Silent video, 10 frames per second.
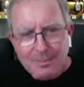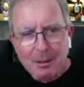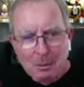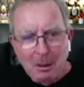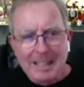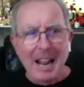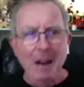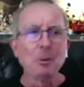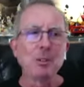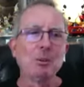when my dad
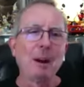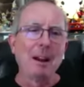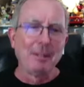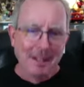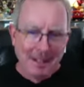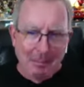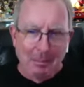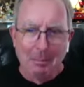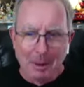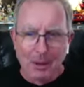wasn't around,
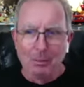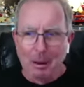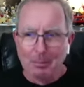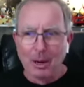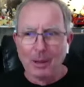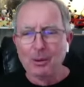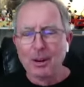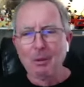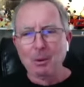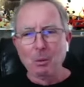my mother, my brother, and
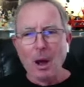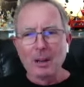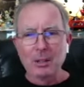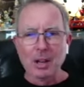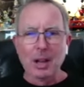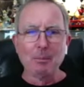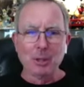I would watch Tom